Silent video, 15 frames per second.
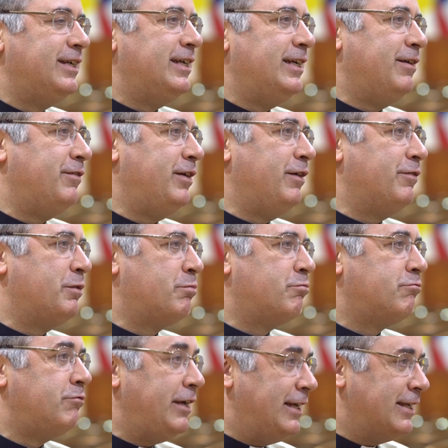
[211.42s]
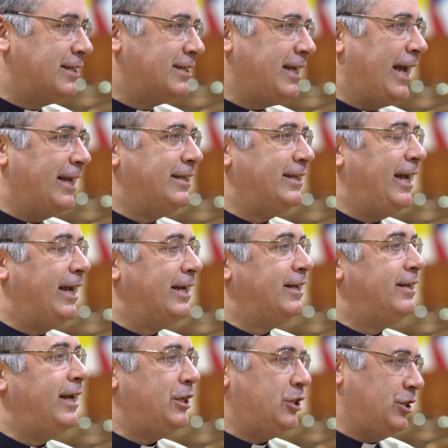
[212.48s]
if the priests hadn't had
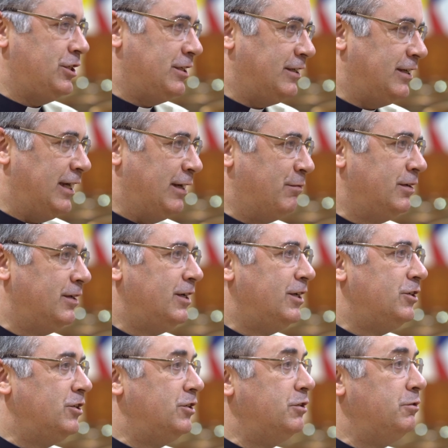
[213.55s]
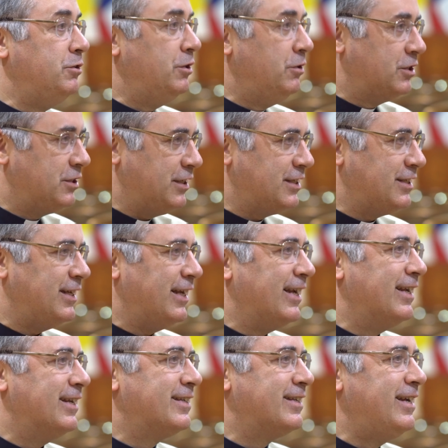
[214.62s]
leisure time to do useless
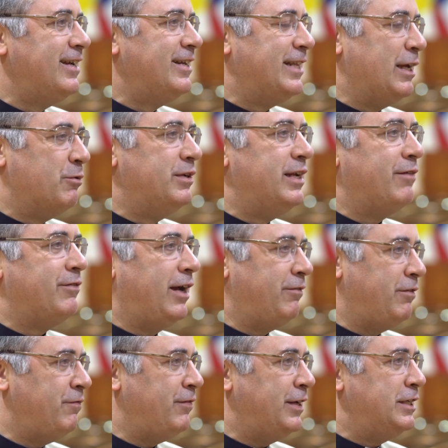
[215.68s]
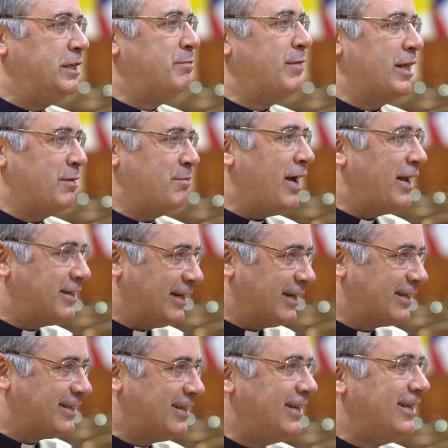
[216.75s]
things, they would never have invented
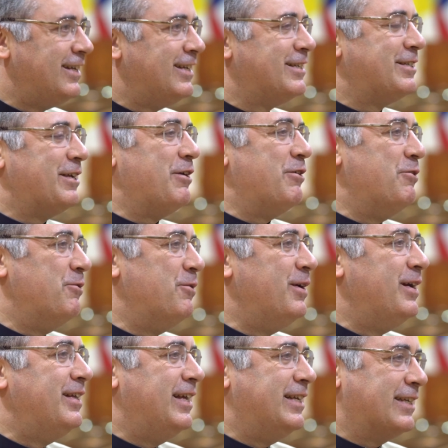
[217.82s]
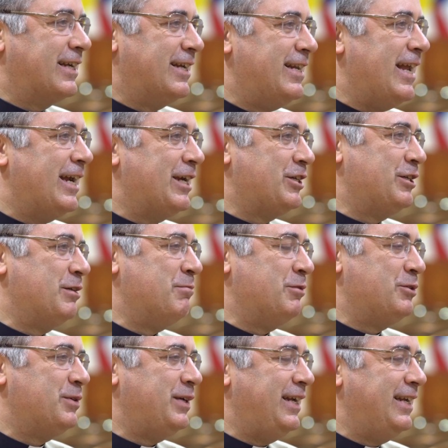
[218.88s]
mathematics. So there's a connection
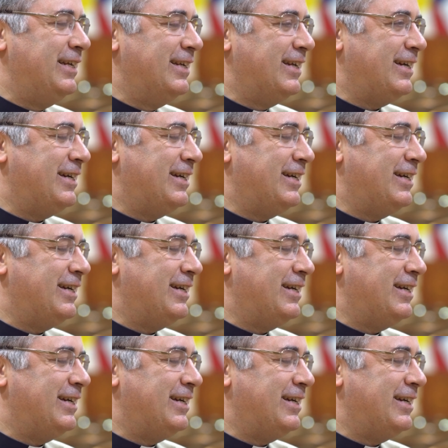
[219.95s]
between